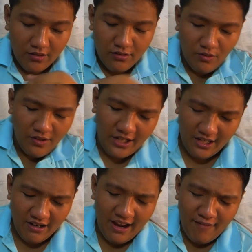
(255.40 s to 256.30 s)
So
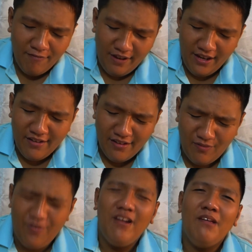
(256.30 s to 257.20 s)
here I'm in
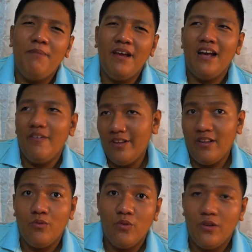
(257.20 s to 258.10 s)
this very big oh, wait,
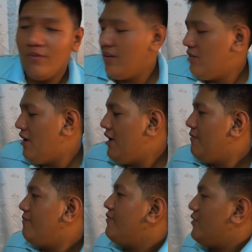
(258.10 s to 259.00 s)
wait, wait, sorry.
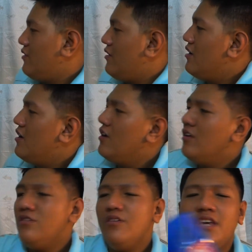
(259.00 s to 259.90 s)

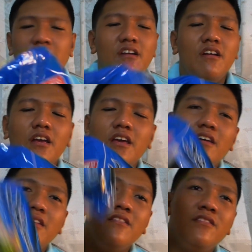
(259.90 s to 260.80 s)
So here
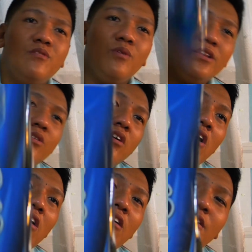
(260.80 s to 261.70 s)
is what you
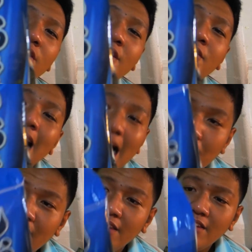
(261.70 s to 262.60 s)
call the
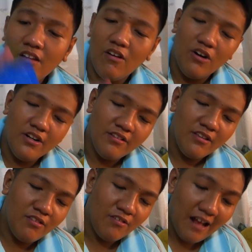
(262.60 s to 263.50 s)
ramen or this
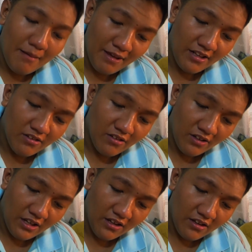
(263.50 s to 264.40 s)
is ramen,
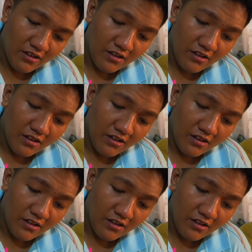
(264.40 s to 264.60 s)
okay?